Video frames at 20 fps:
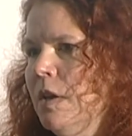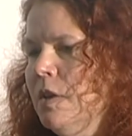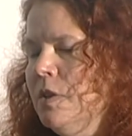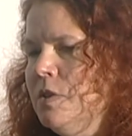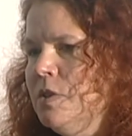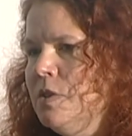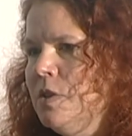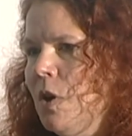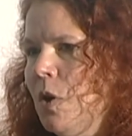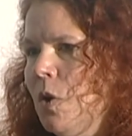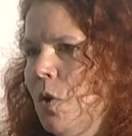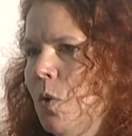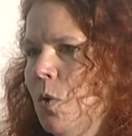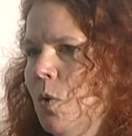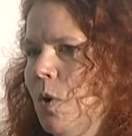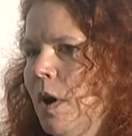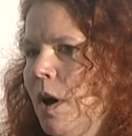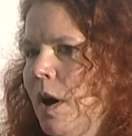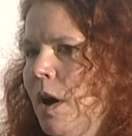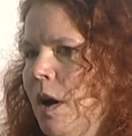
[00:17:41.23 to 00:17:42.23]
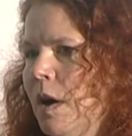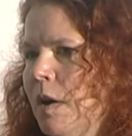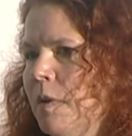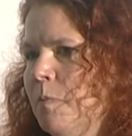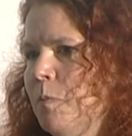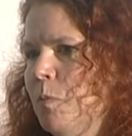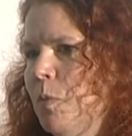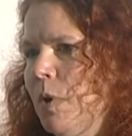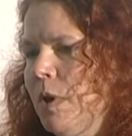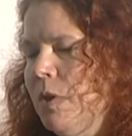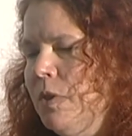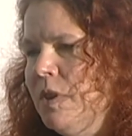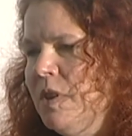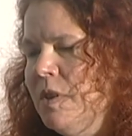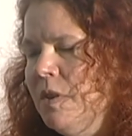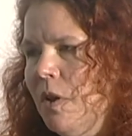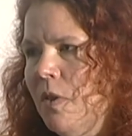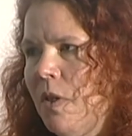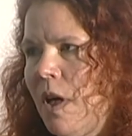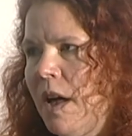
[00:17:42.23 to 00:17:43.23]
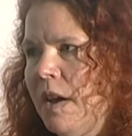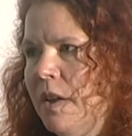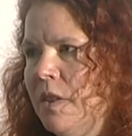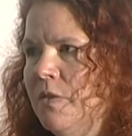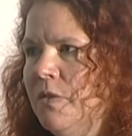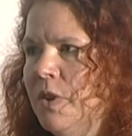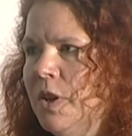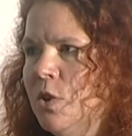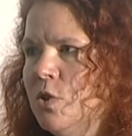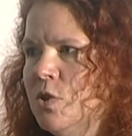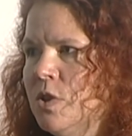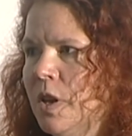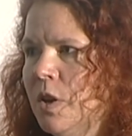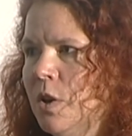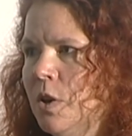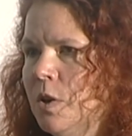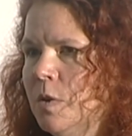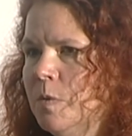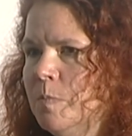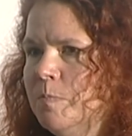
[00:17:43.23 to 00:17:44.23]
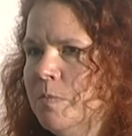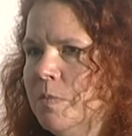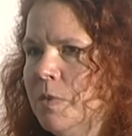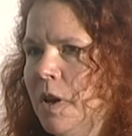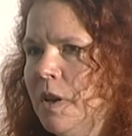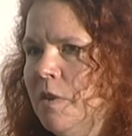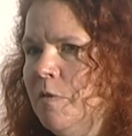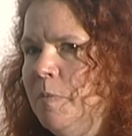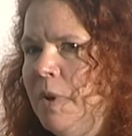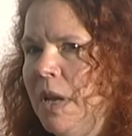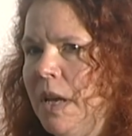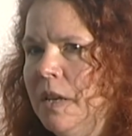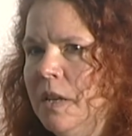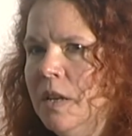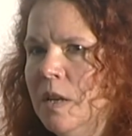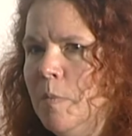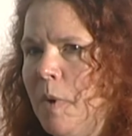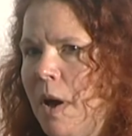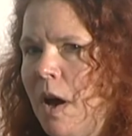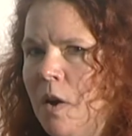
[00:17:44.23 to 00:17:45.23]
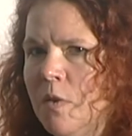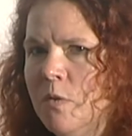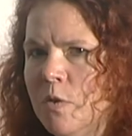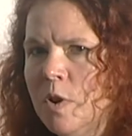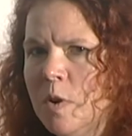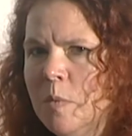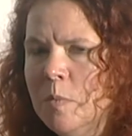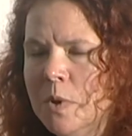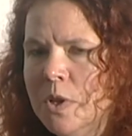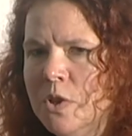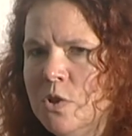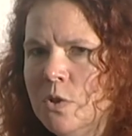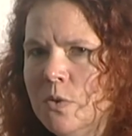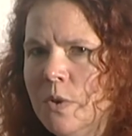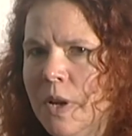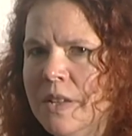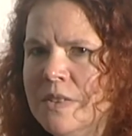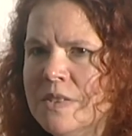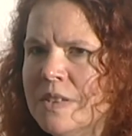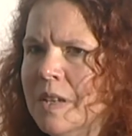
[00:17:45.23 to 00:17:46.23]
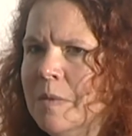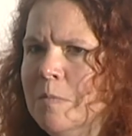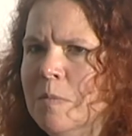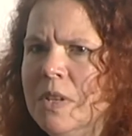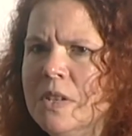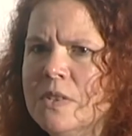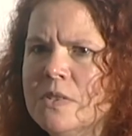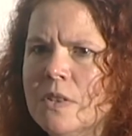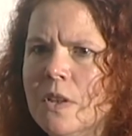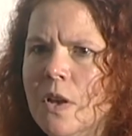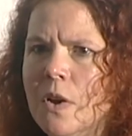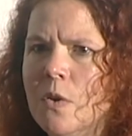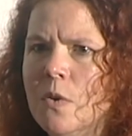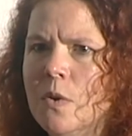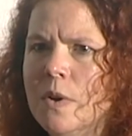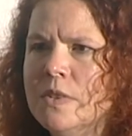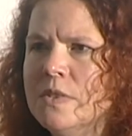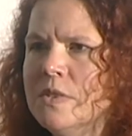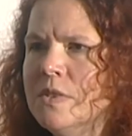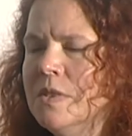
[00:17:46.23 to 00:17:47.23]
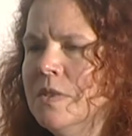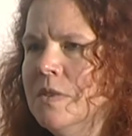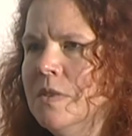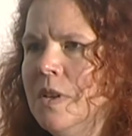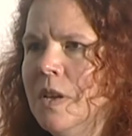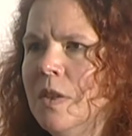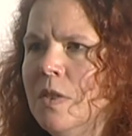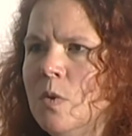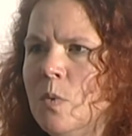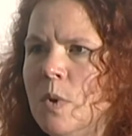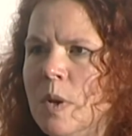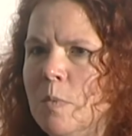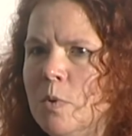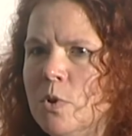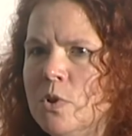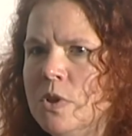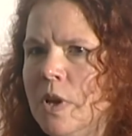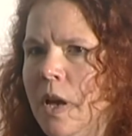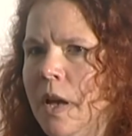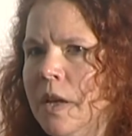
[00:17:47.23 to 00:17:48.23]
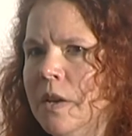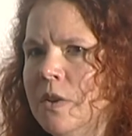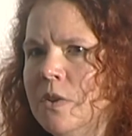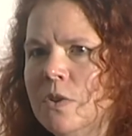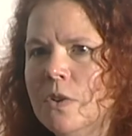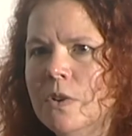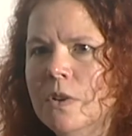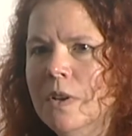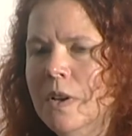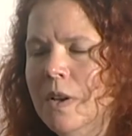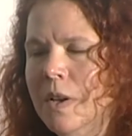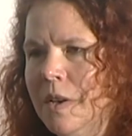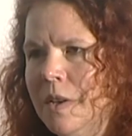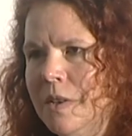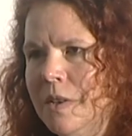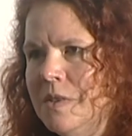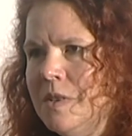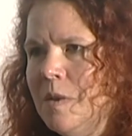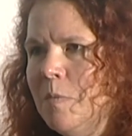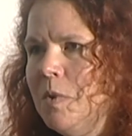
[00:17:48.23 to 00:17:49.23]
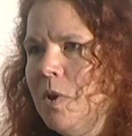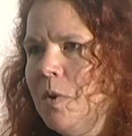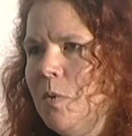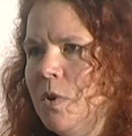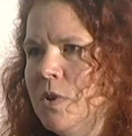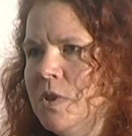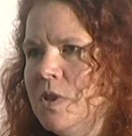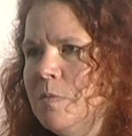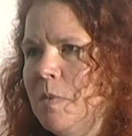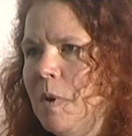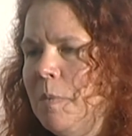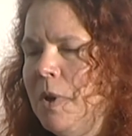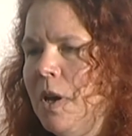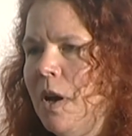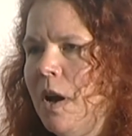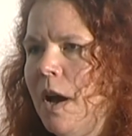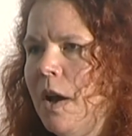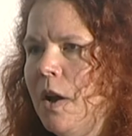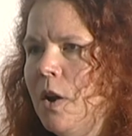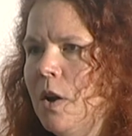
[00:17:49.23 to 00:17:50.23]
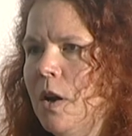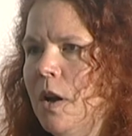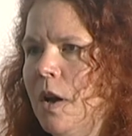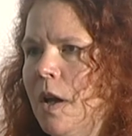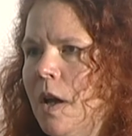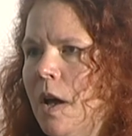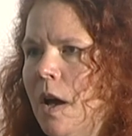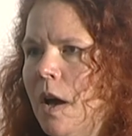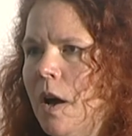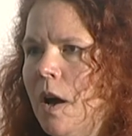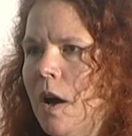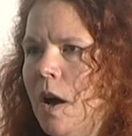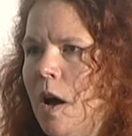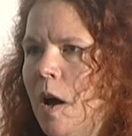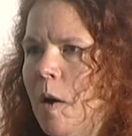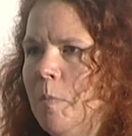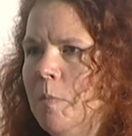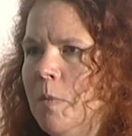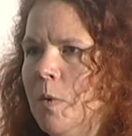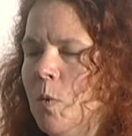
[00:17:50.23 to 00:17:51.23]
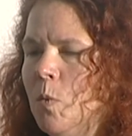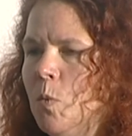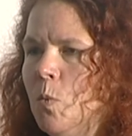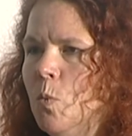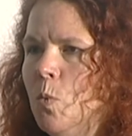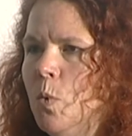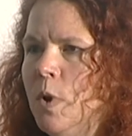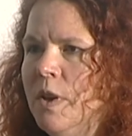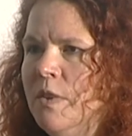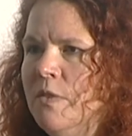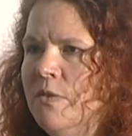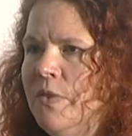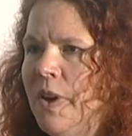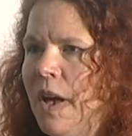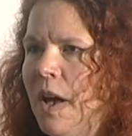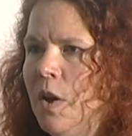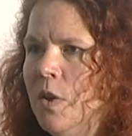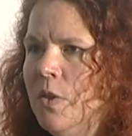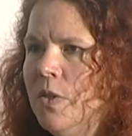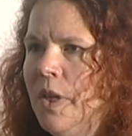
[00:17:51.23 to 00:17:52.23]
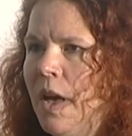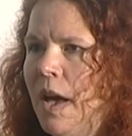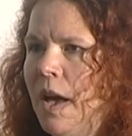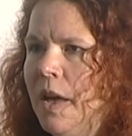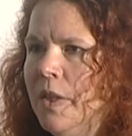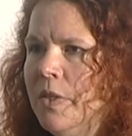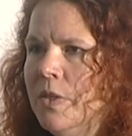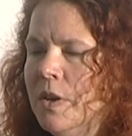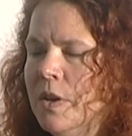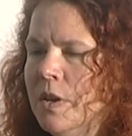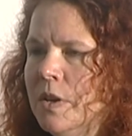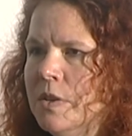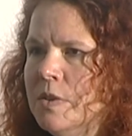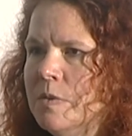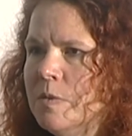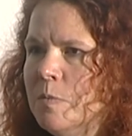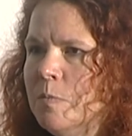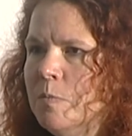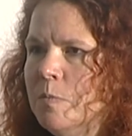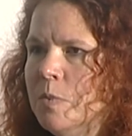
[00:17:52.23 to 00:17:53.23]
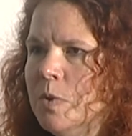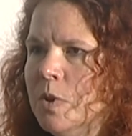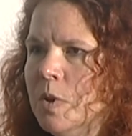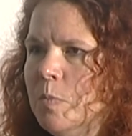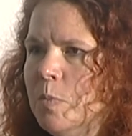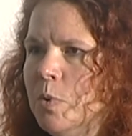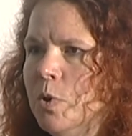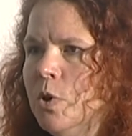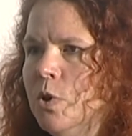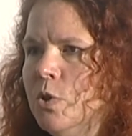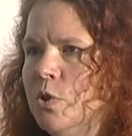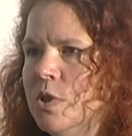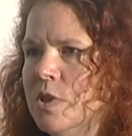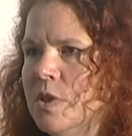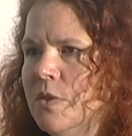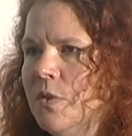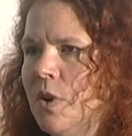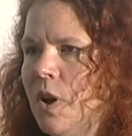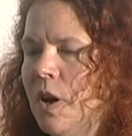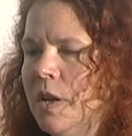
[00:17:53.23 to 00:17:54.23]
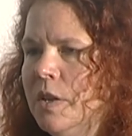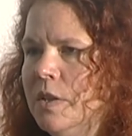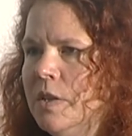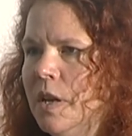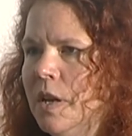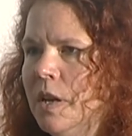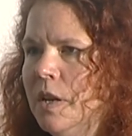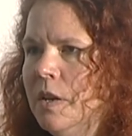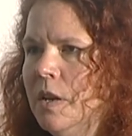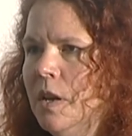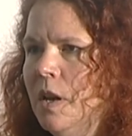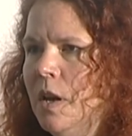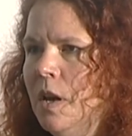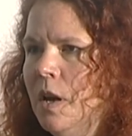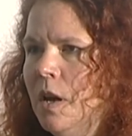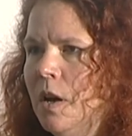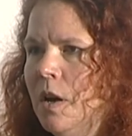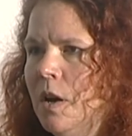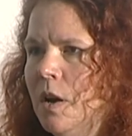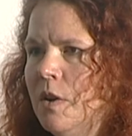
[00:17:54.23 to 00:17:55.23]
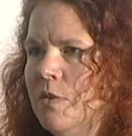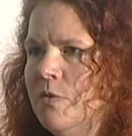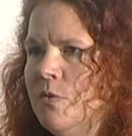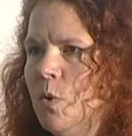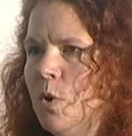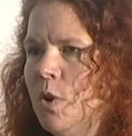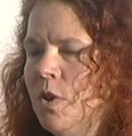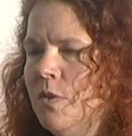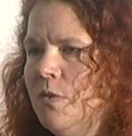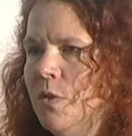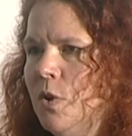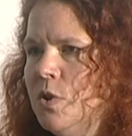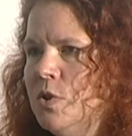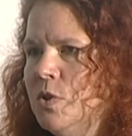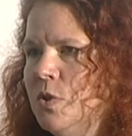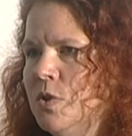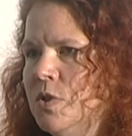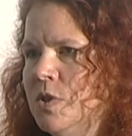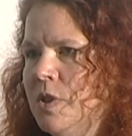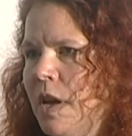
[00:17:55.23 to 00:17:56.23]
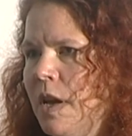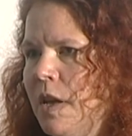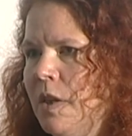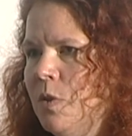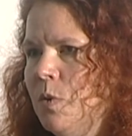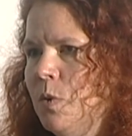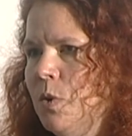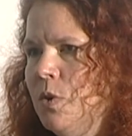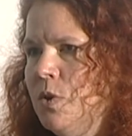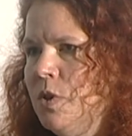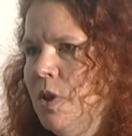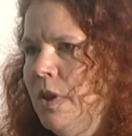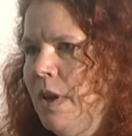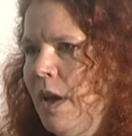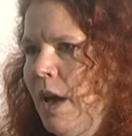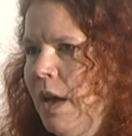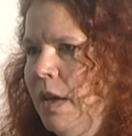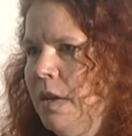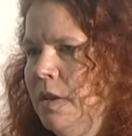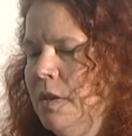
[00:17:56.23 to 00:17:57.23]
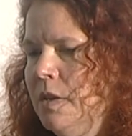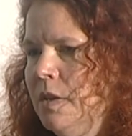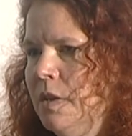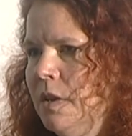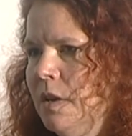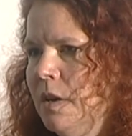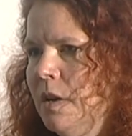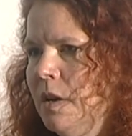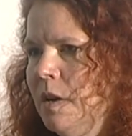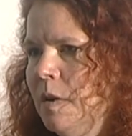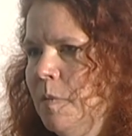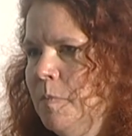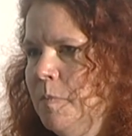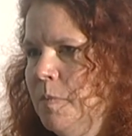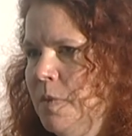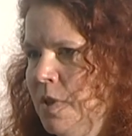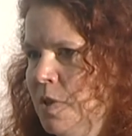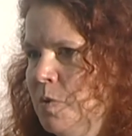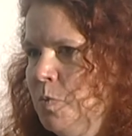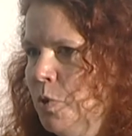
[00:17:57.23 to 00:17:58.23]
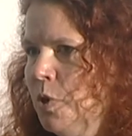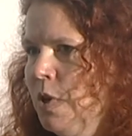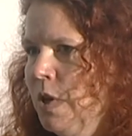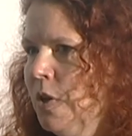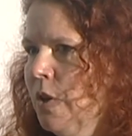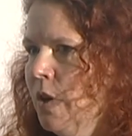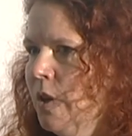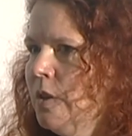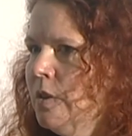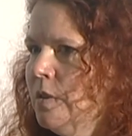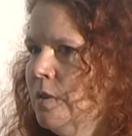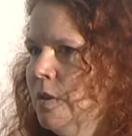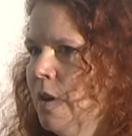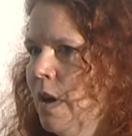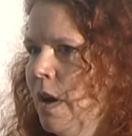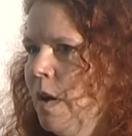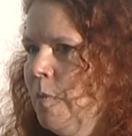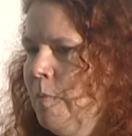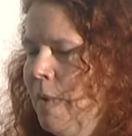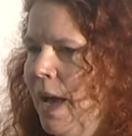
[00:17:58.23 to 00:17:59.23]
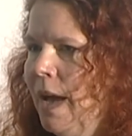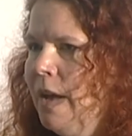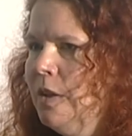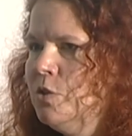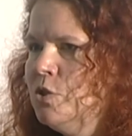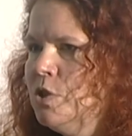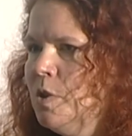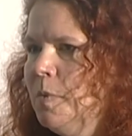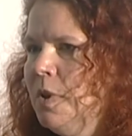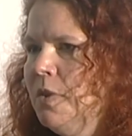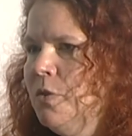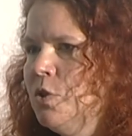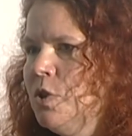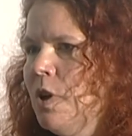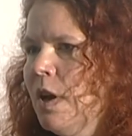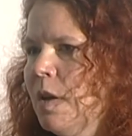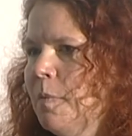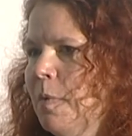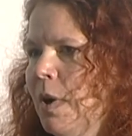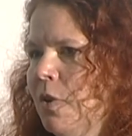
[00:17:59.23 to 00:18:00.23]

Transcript: So uh, the, a lot of the figures that are kind of bandied about for completion rates can be as low as, say, 3%, or some of the courses might be higher. Um, we've found that the, the purchase of content uh, for the folks who stay through to the end, um, it's a pretty good uh, match. So I mean, if you're talking